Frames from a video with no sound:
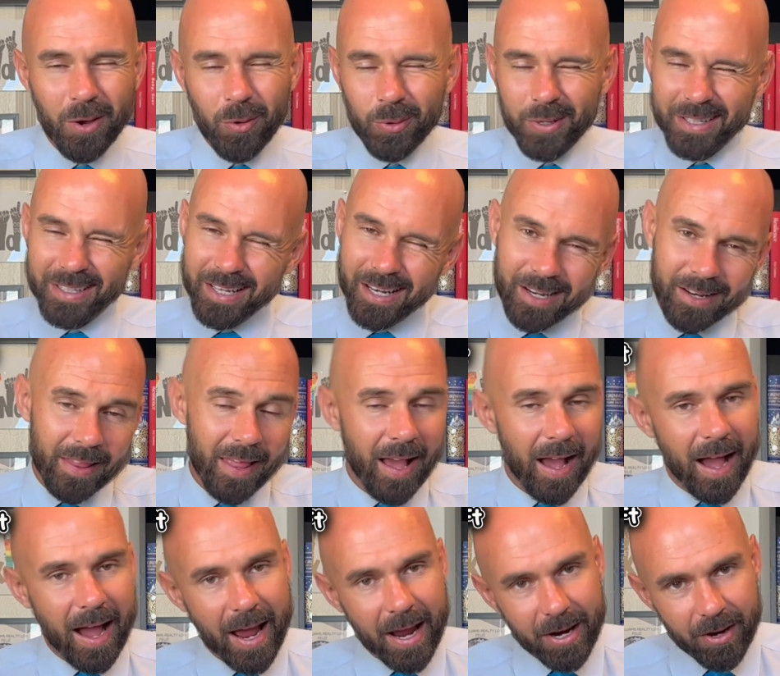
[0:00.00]
When you get into the
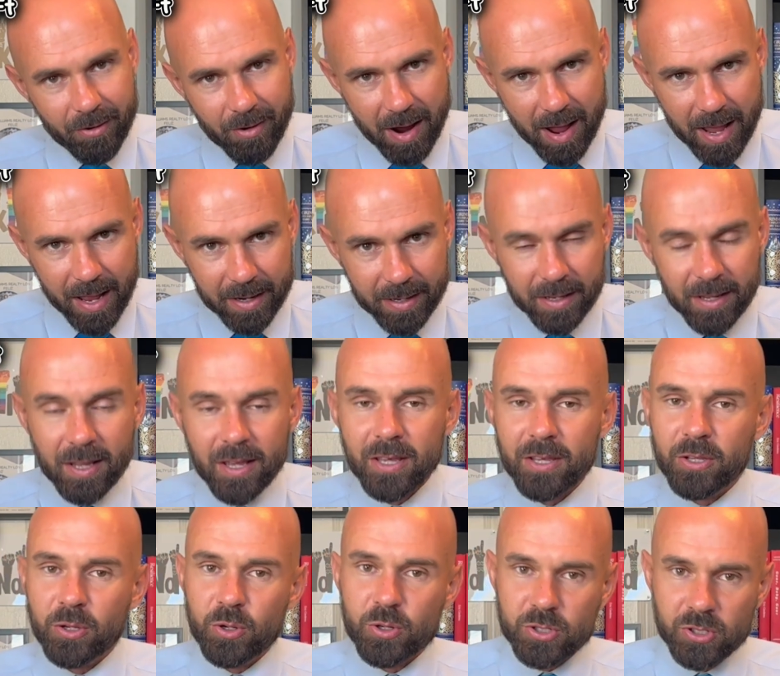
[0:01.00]
higher end,
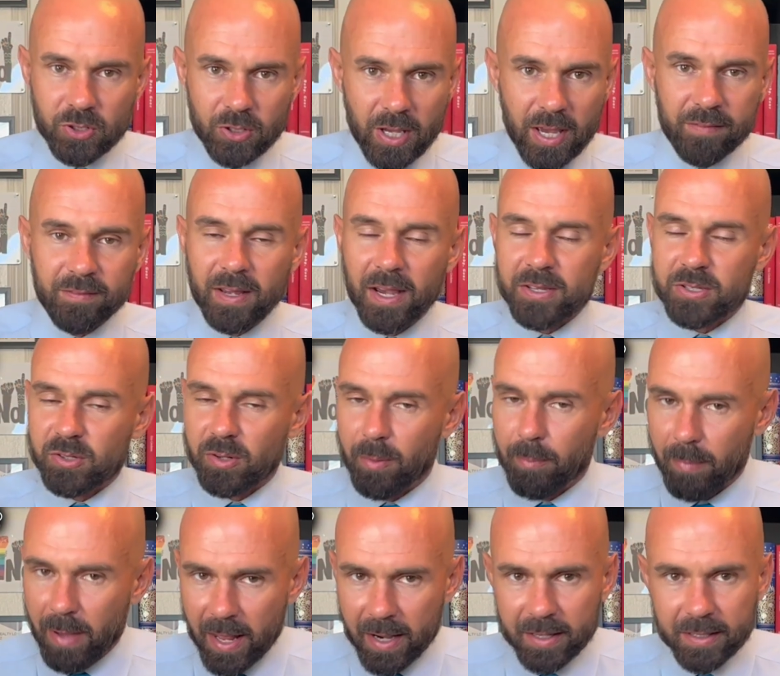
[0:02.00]
usually you have nicer
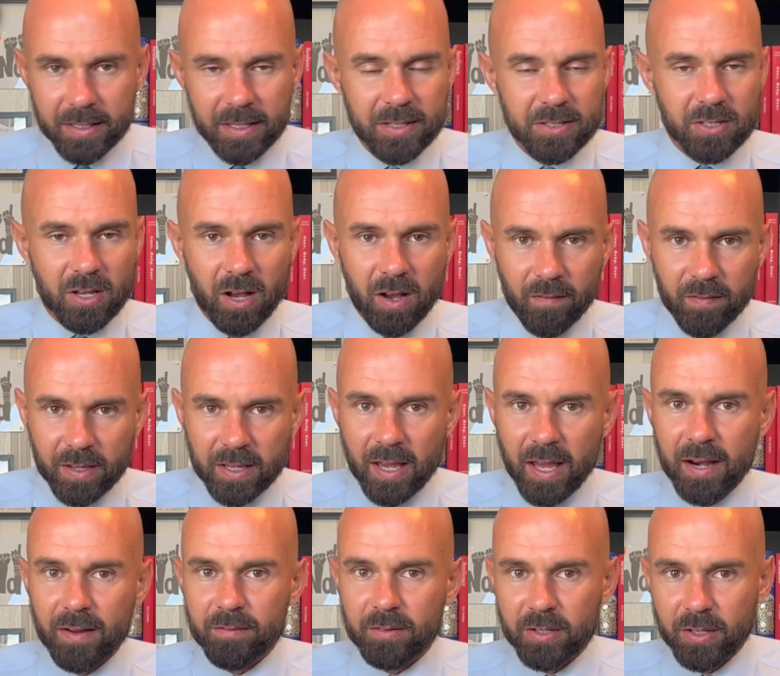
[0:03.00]
amenities, all the
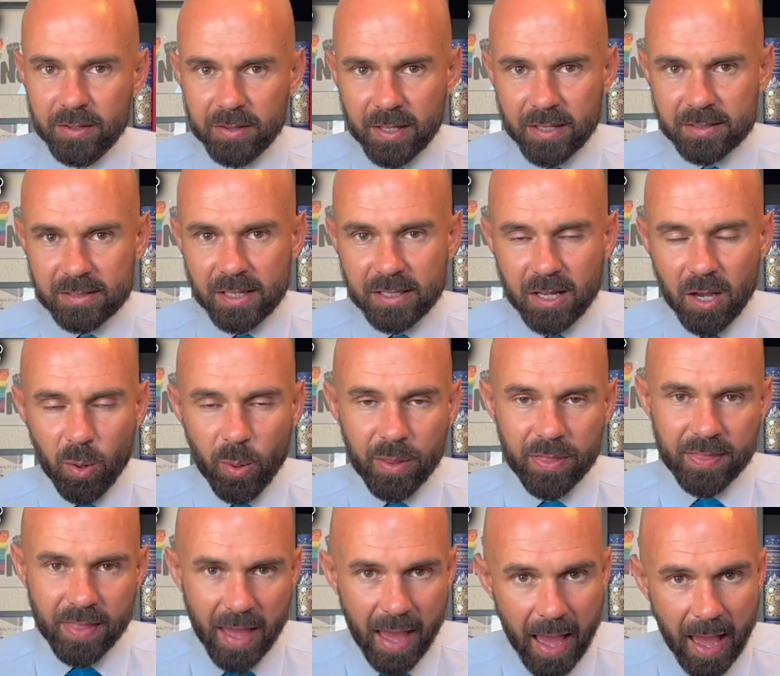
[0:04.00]
kind of good things that go
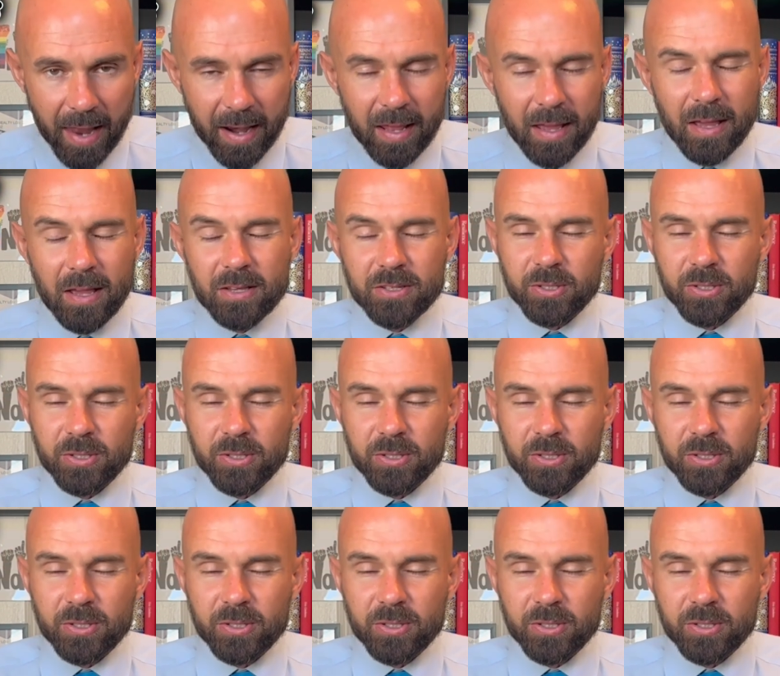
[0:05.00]
with that.